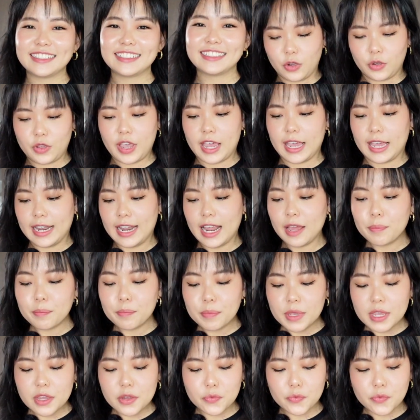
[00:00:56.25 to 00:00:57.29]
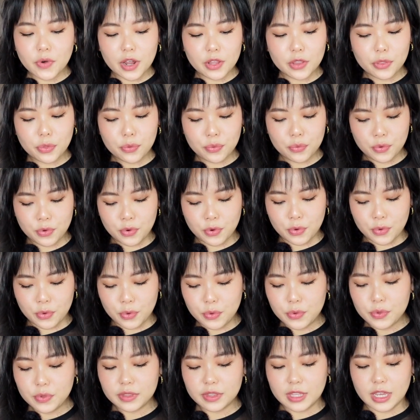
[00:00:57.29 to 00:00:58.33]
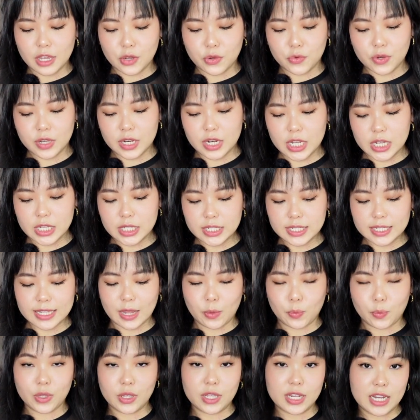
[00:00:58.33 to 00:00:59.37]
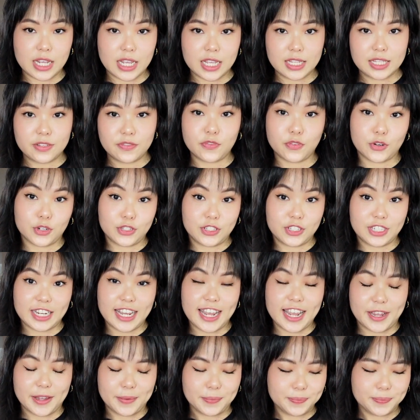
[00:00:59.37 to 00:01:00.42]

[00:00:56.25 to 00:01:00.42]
Okay, let me run through the ingredients that we need for today.